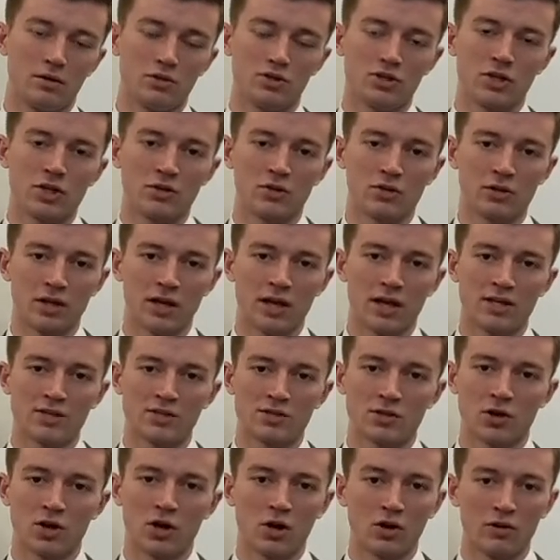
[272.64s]

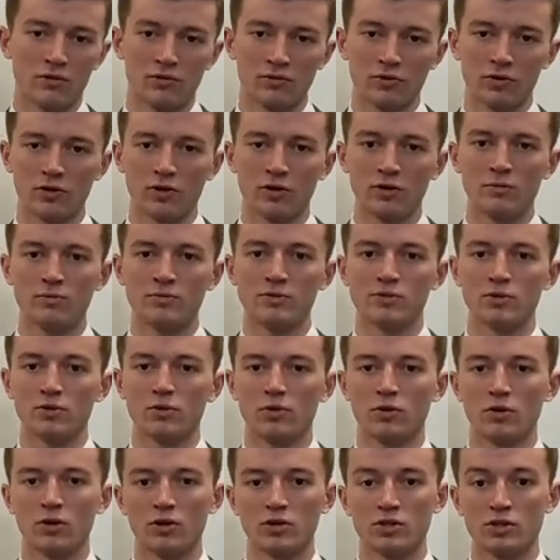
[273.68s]
generalized to all verbs,
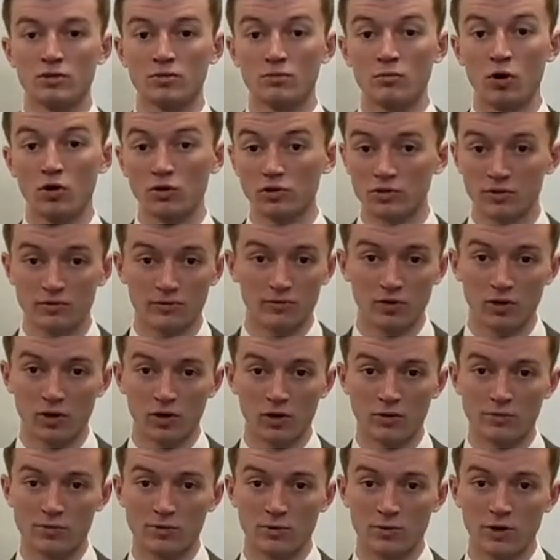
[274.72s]
or to most
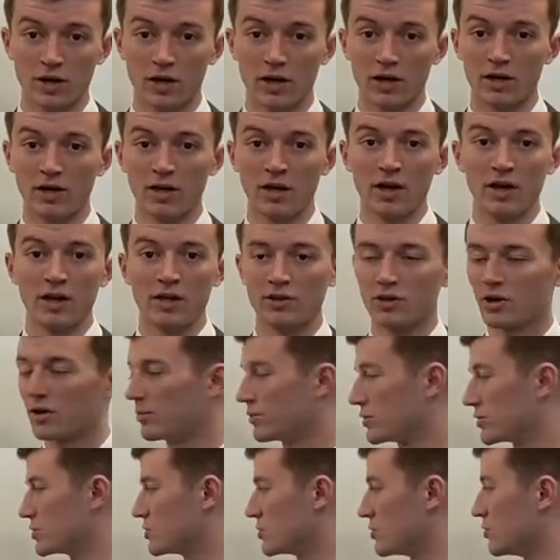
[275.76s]
verbs, where they're
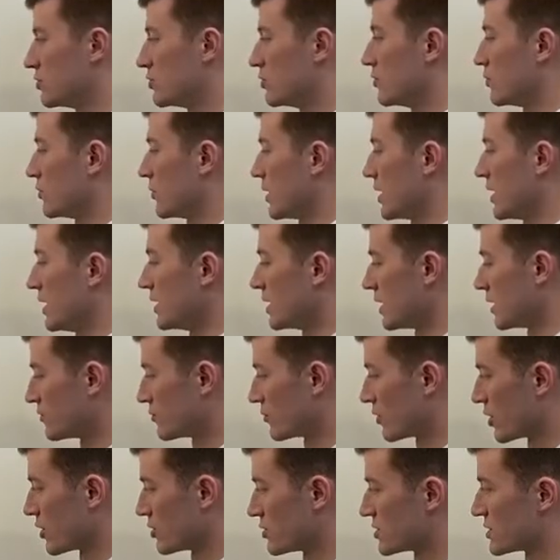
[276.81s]
able to, in
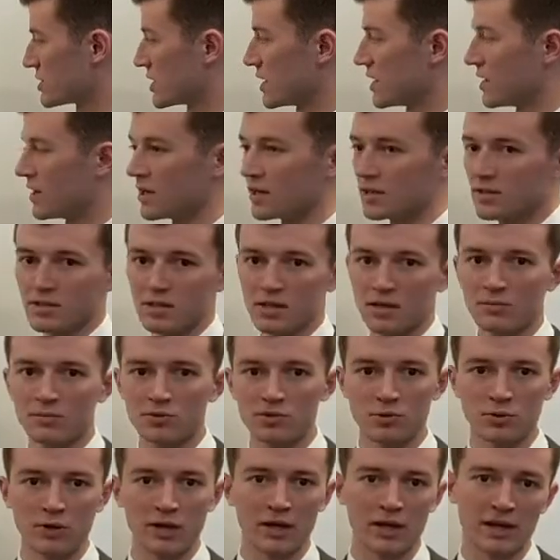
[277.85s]
unrehearsed settings, in
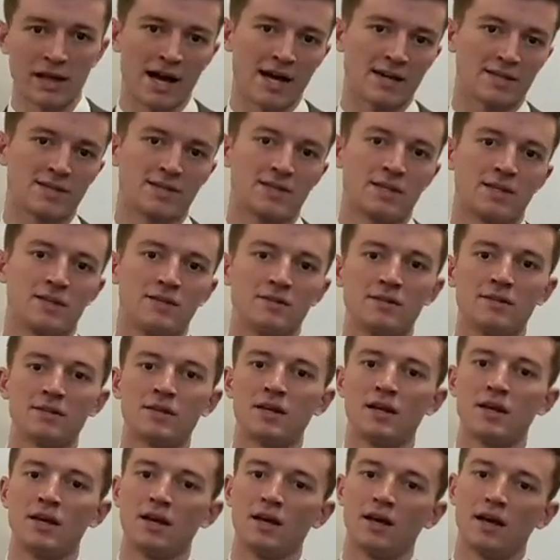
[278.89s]
between classes,
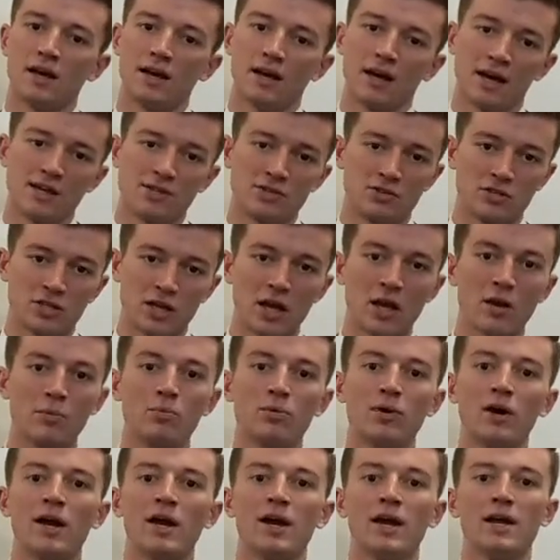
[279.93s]
as you take a
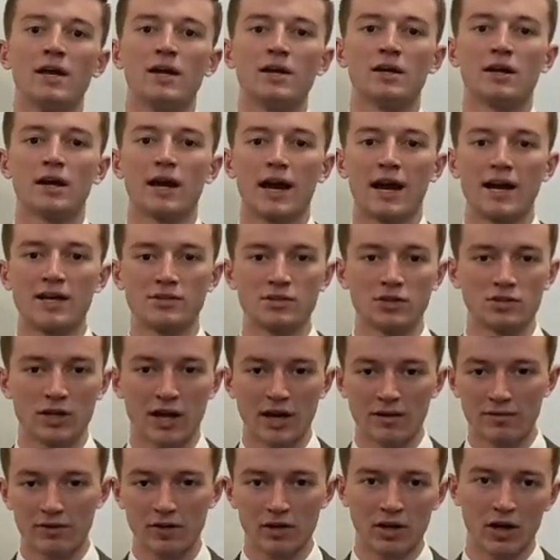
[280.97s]
break, as you're
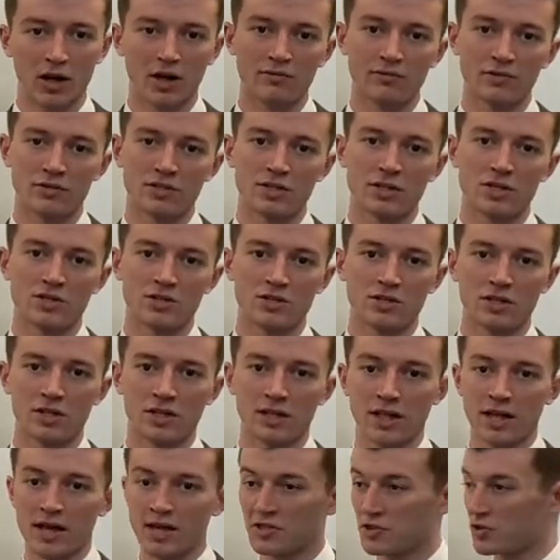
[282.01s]
having conversation in the
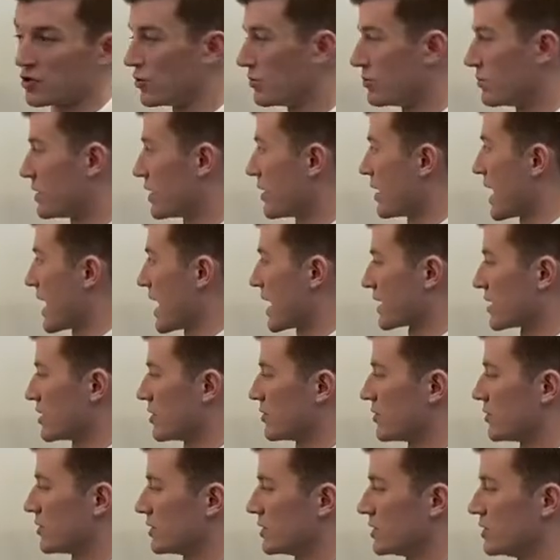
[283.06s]
classroom, they're
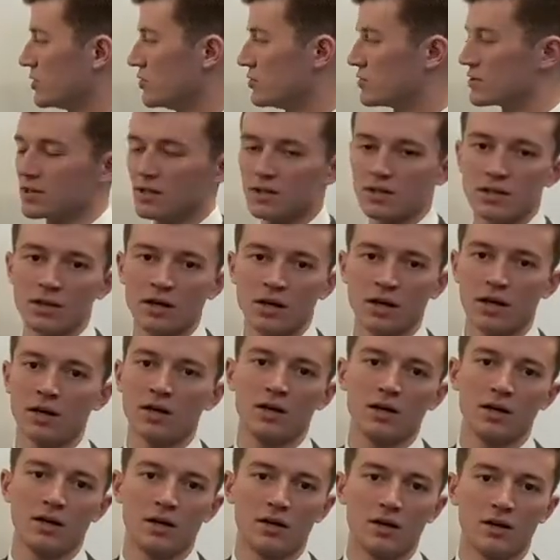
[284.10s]
accurately using
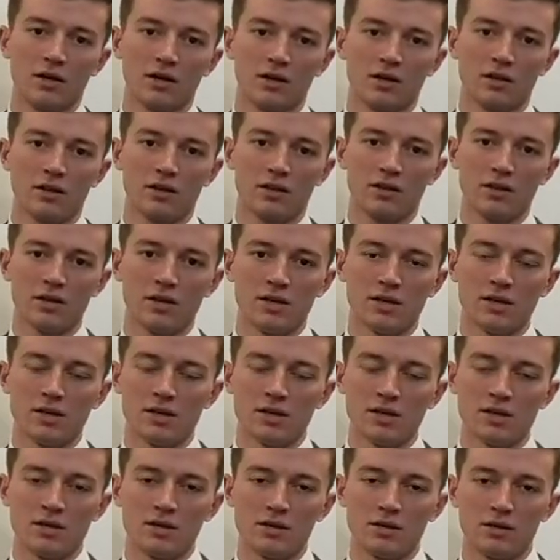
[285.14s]

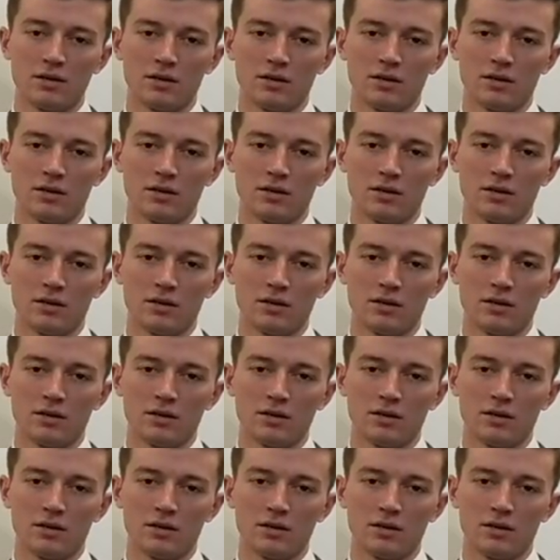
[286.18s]
the